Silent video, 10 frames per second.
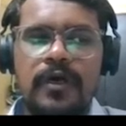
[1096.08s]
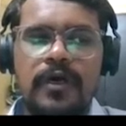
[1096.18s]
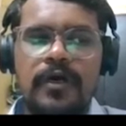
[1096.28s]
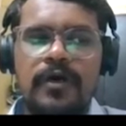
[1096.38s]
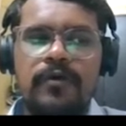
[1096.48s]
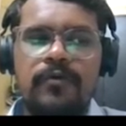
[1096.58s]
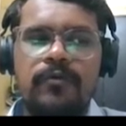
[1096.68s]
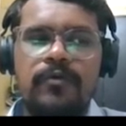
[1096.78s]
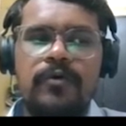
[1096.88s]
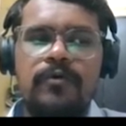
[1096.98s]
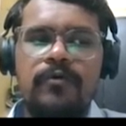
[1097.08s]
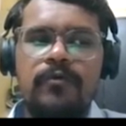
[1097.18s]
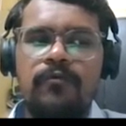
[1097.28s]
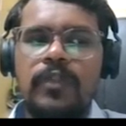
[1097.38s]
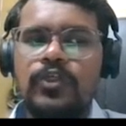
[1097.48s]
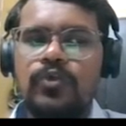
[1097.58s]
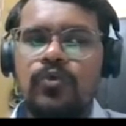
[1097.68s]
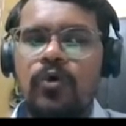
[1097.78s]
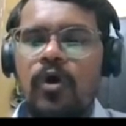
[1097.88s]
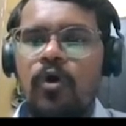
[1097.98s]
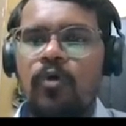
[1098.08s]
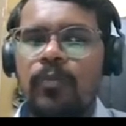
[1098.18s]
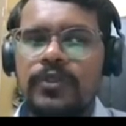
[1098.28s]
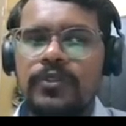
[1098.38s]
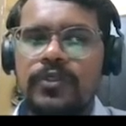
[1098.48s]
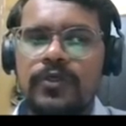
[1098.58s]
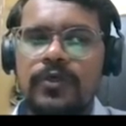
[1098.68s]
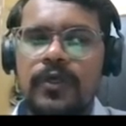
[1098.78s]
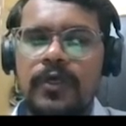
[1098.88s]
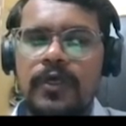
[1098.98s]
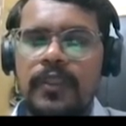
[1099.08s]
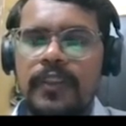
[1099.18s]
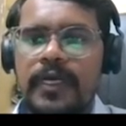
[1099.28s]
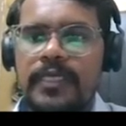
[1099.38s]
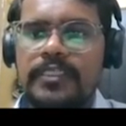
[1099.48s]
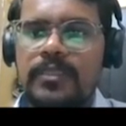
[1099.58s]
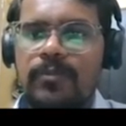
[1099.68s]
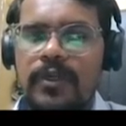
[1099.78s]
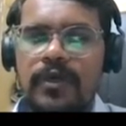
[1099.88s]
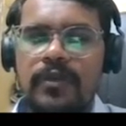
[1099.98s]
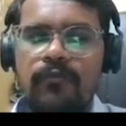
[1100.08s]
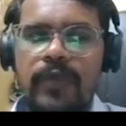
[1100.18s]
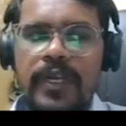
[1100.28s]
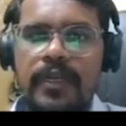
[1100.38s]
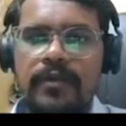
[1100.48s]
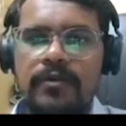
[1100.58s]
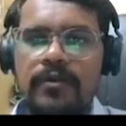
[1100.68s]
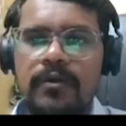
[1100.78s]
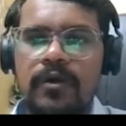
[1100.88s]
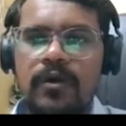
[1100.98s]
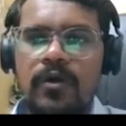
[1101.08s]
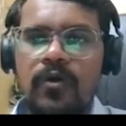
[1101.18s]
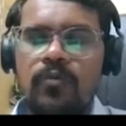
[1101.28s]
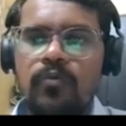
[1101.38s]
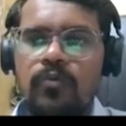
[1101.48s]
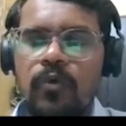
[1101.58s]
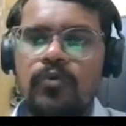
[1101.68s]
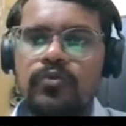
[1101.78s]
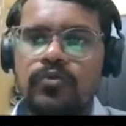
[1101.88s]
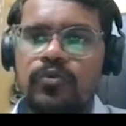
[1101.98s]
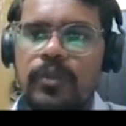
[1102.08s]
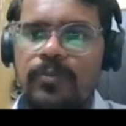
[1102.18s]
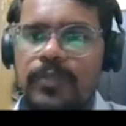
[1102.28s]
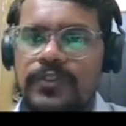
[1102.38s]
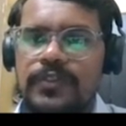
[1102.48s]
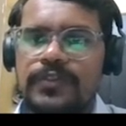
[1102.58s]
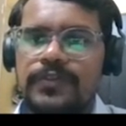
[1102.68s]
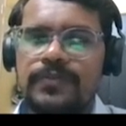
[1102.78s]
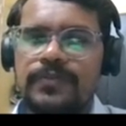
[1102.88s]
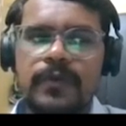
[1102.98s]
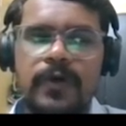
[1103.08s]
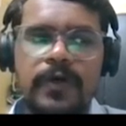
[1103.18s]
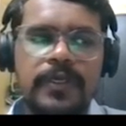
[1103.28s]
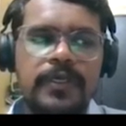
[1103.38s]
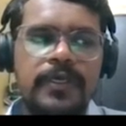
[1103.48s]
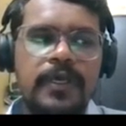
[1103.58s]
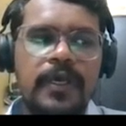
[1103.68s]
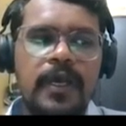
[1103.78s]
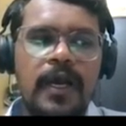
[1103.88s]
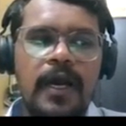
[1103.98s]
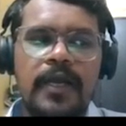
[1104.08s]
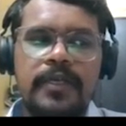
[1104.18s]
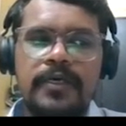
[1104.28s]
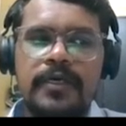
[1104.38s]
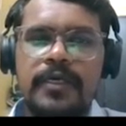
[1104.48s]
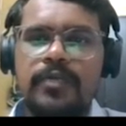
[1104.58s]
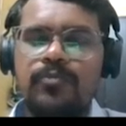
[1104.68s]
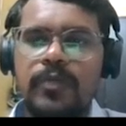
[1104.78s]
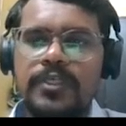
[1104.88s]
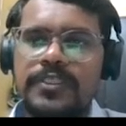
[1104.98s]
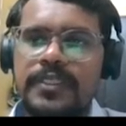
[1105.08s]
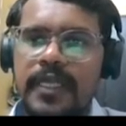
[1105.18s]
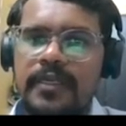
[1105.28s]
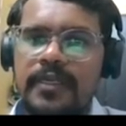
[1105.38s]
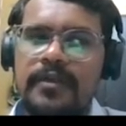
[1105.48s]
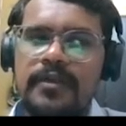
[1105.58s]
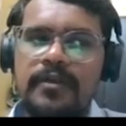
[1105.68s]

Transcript: uh, will show how much the customer or vendor owes to the business. Okay, and it must run